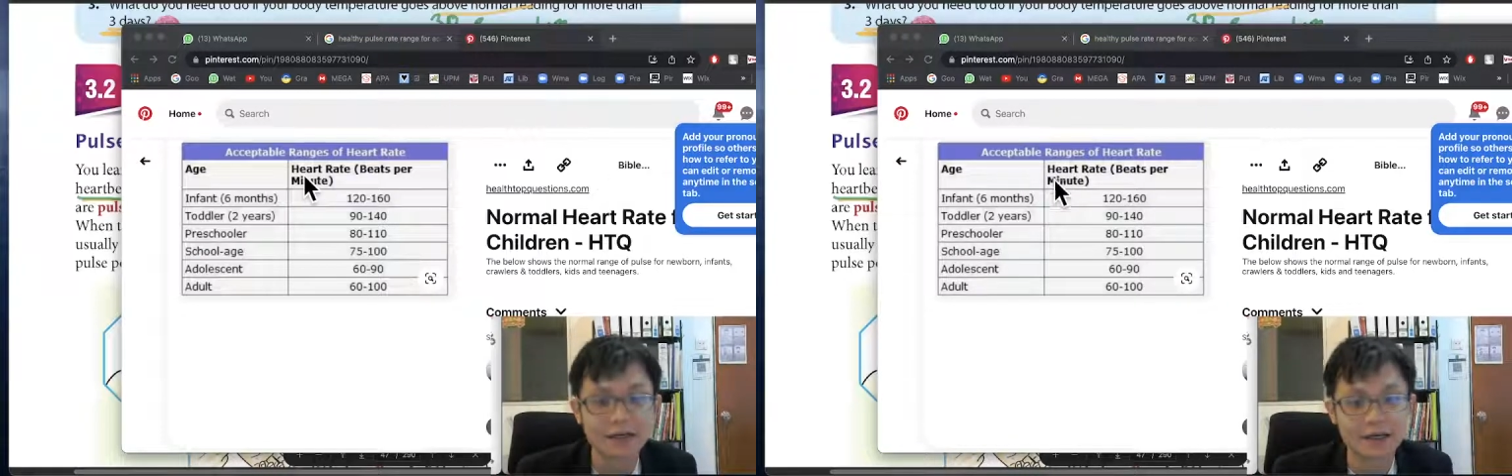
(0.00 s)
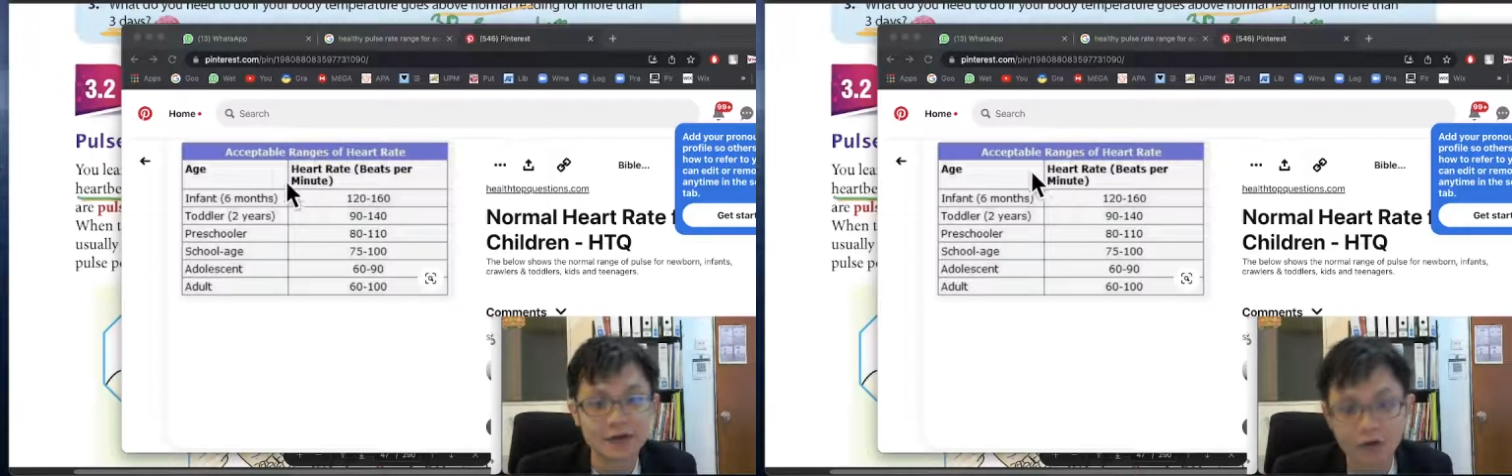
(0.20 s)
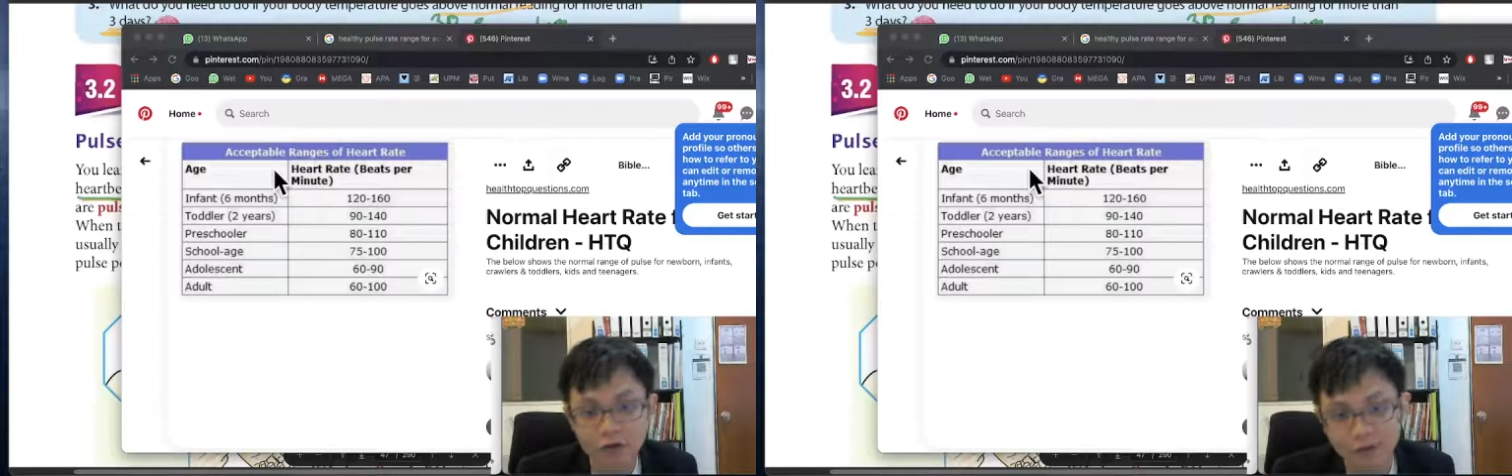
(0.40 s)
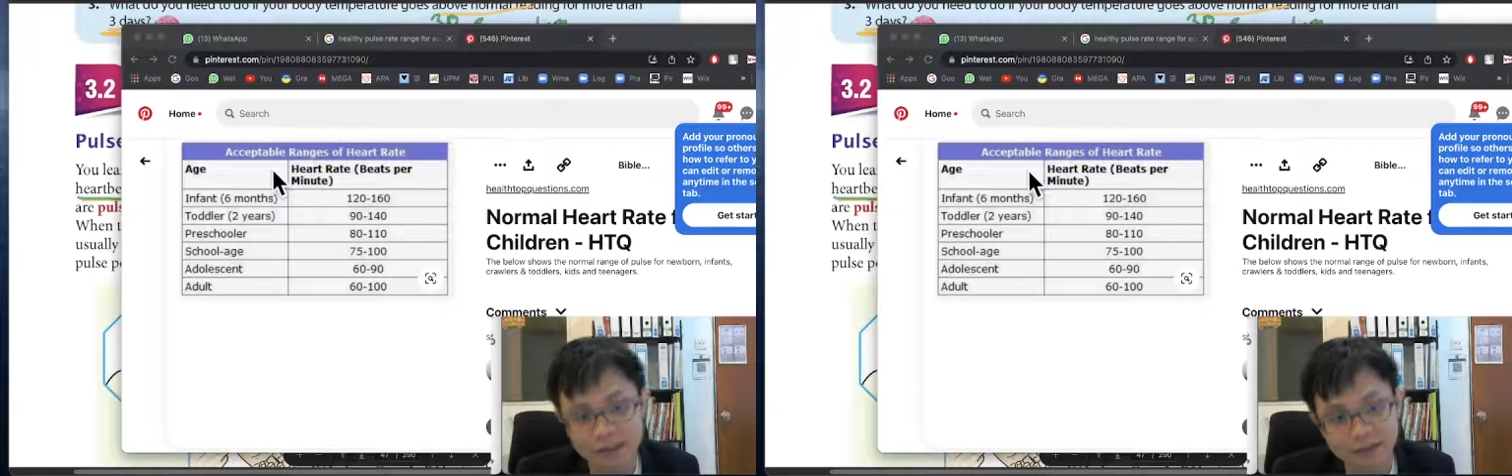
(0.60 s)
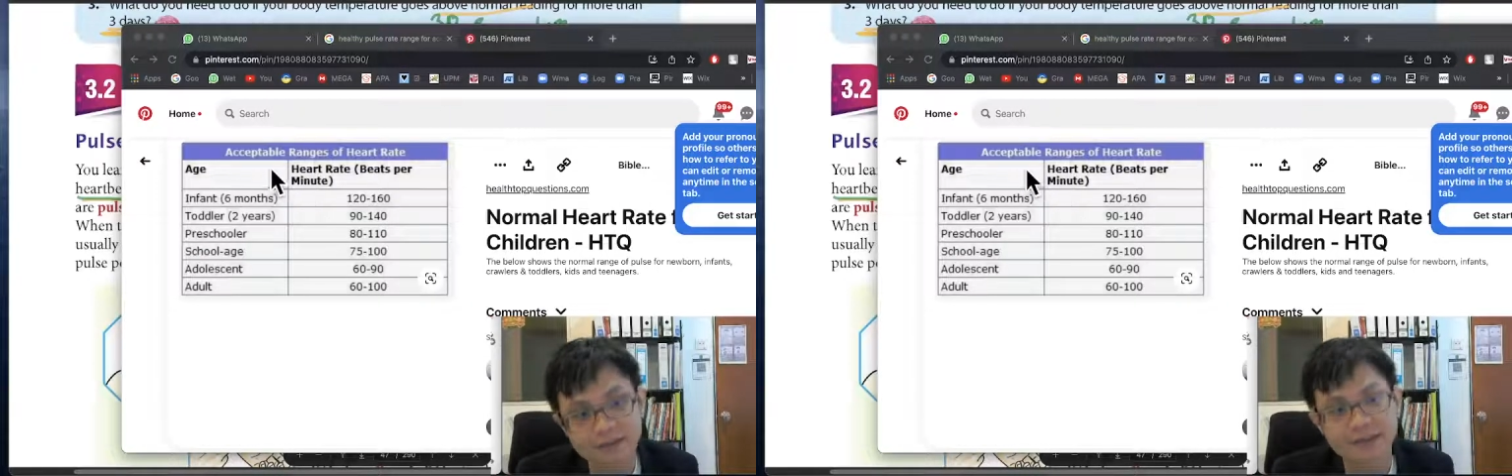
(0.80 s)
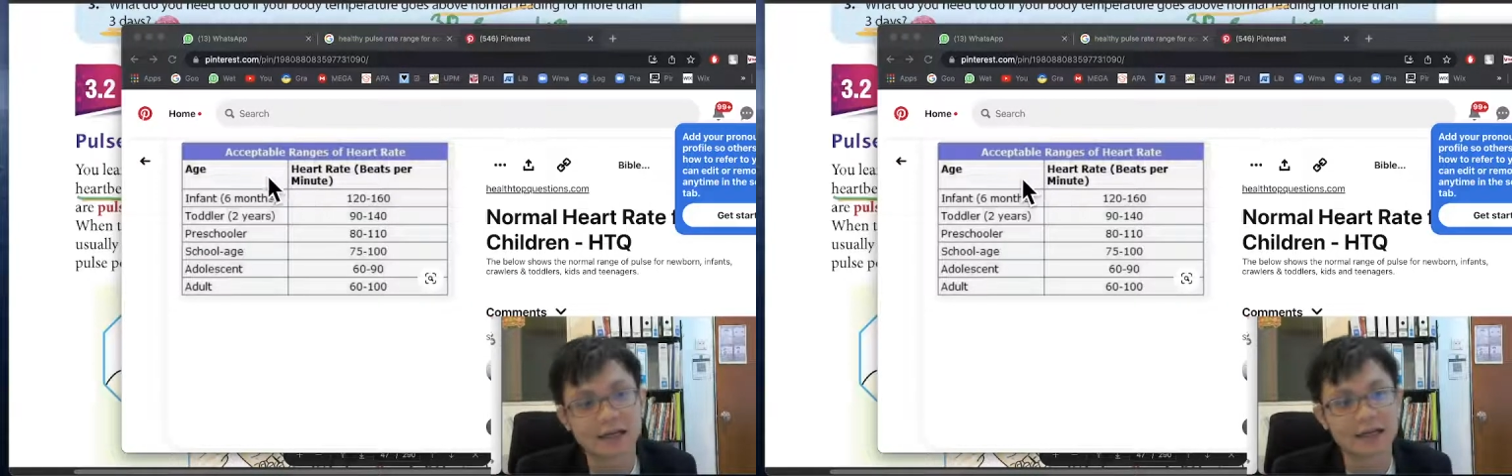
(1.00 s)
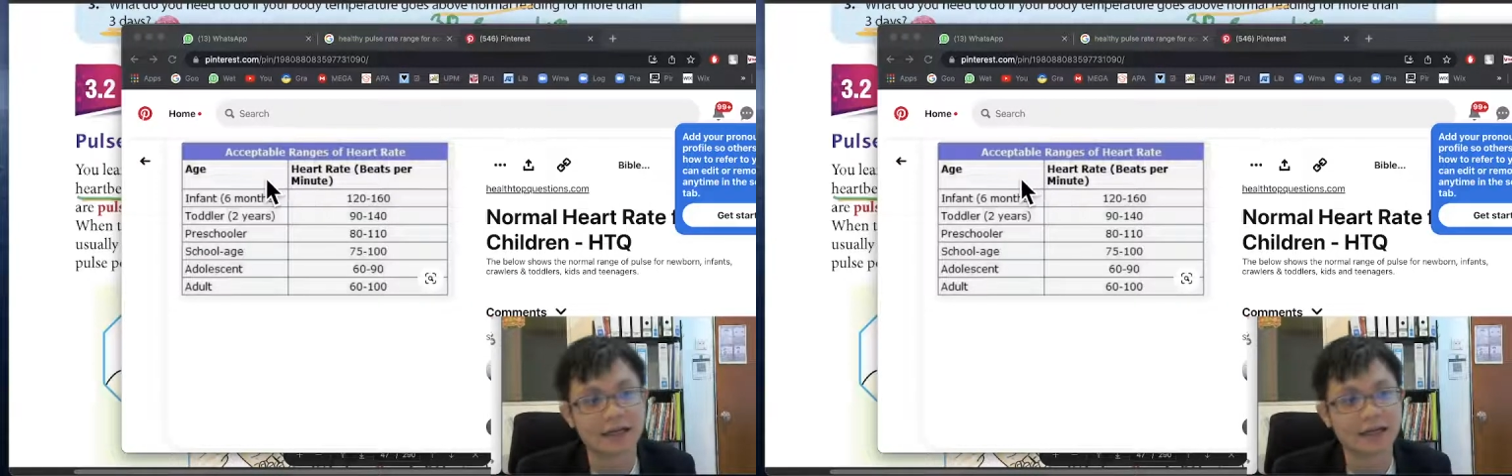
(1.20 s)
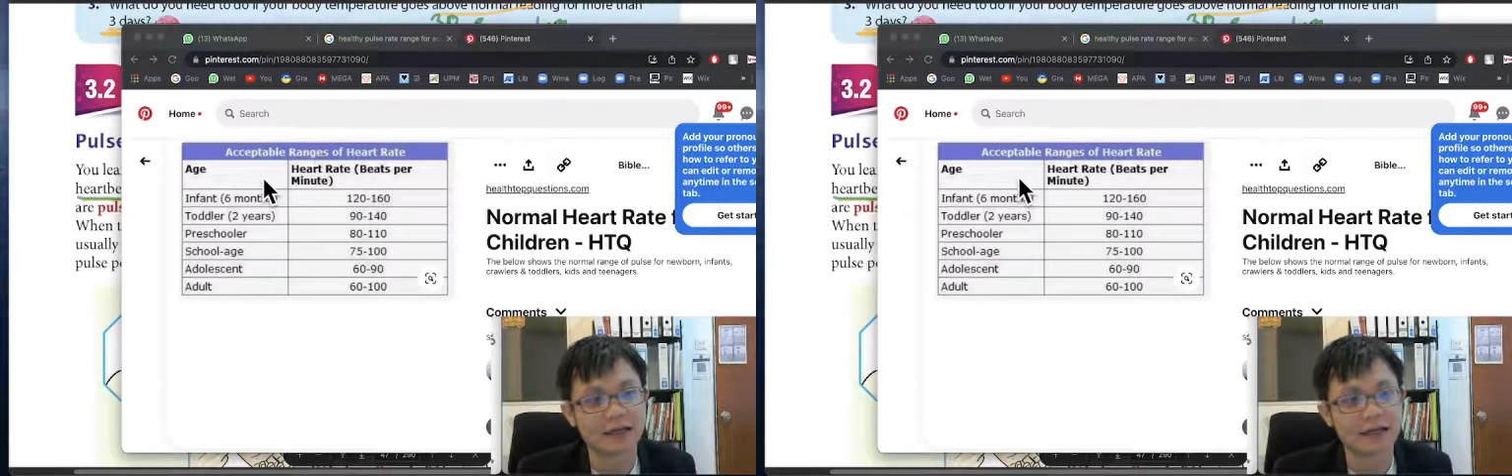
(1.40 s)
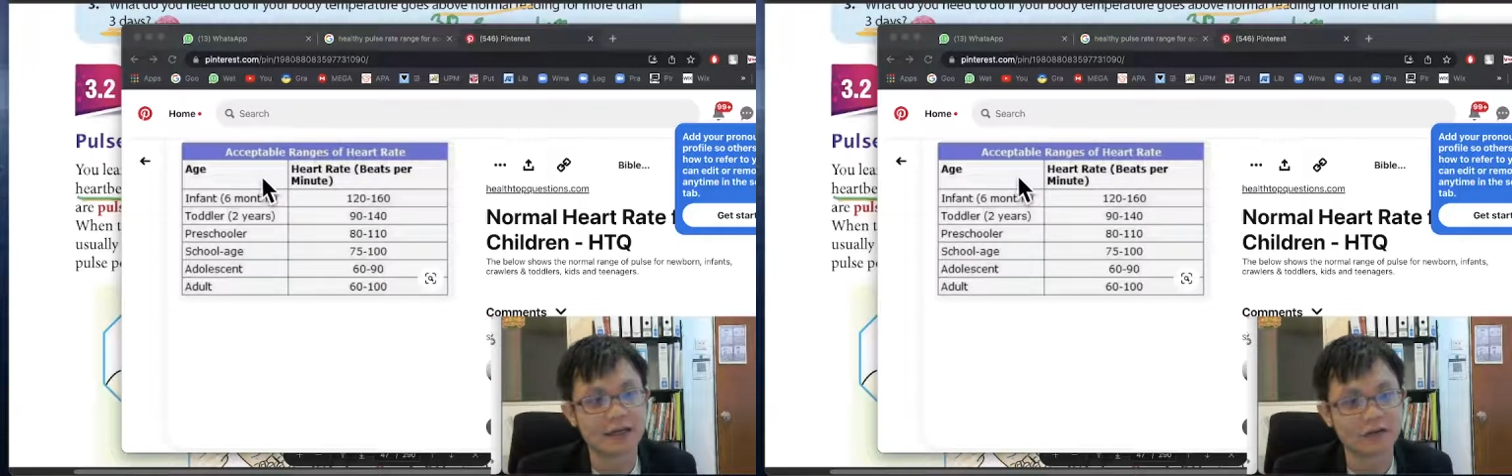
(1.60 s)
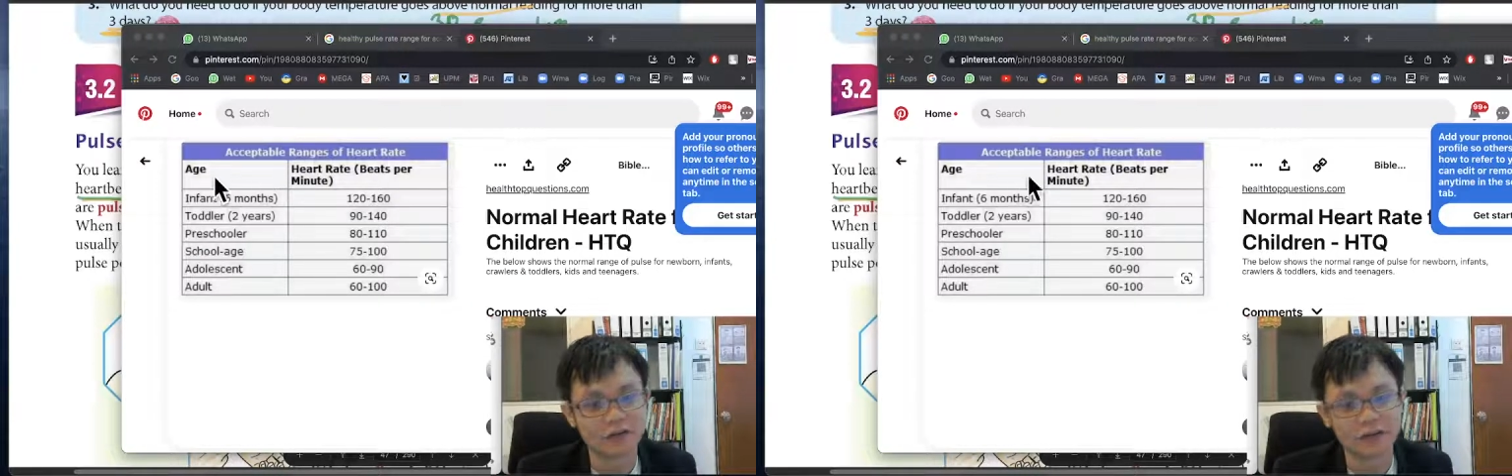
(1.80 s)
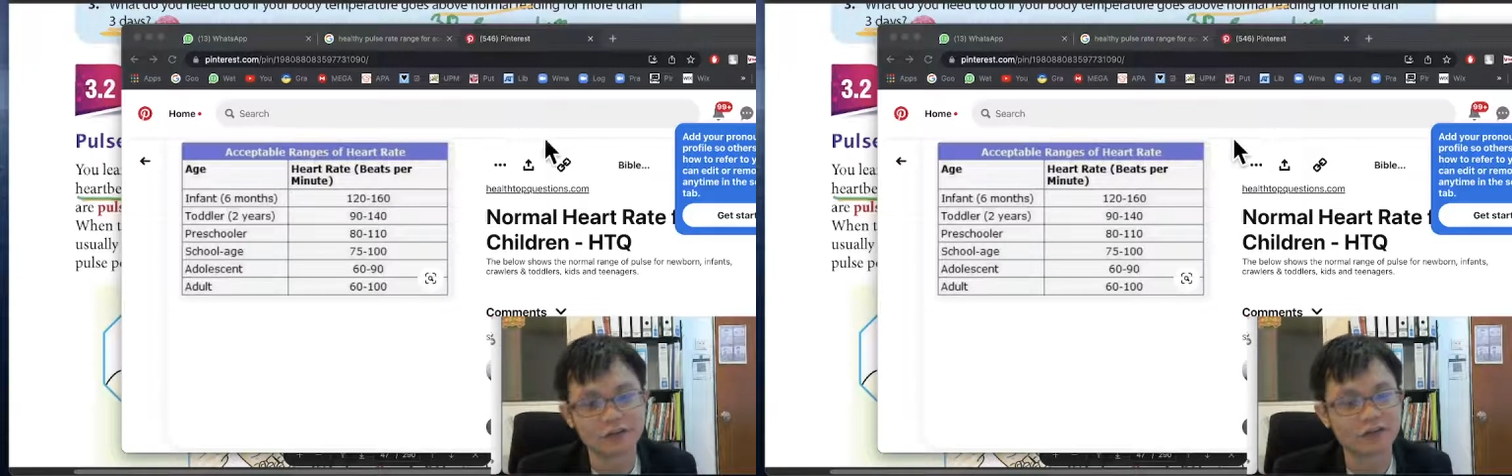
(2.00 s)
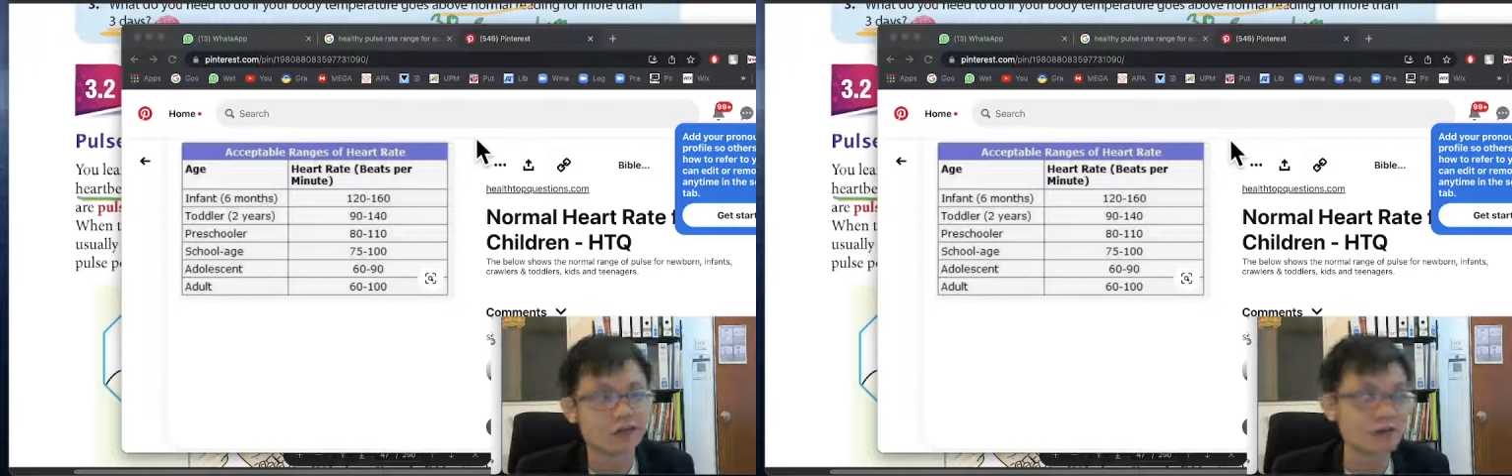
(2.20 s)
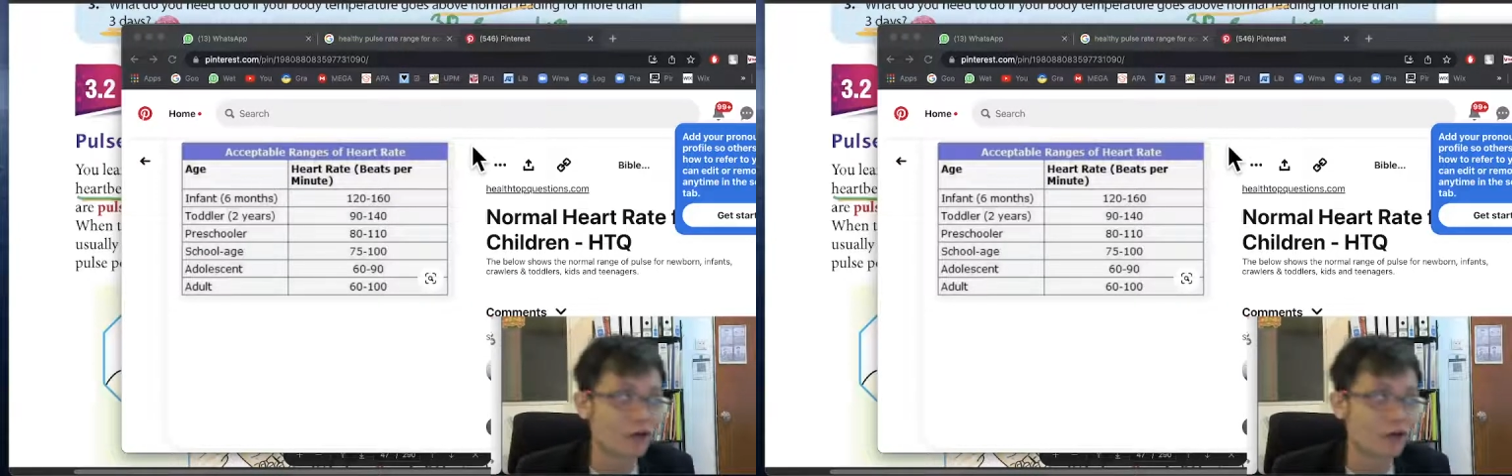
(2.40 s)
go and exercise. Don't go